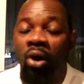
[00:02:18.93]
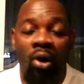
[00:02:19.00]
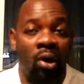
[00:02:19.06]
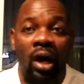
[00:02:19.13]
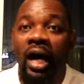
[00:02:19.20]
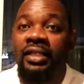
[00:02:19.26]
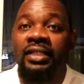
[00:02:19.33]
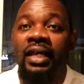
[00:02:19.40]

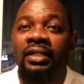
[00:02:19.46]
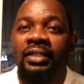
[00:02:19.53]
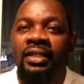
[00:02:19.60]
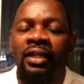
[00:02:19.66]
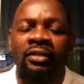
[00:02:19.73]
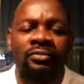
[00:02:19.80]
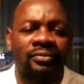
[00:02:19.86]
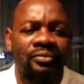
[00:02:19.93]
or
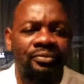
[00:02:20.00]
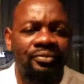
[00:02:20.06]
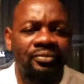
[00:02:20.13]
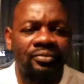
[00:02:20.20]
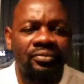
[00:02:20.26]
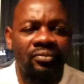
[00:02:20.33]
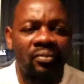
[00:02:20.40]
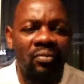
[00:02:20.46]
Asante,
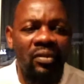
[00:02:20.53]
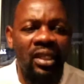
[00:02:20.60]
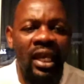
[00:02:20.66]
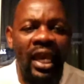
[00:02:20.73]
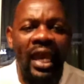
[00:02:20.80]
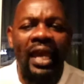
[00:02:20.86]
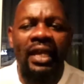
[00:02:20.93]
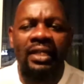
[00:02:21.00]

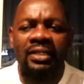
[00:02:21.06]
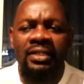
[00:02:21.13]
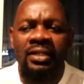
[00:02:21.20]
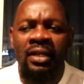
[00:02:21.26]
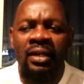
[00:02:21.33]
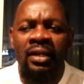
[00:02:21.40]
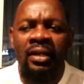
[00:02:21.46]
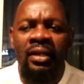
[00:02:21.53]
and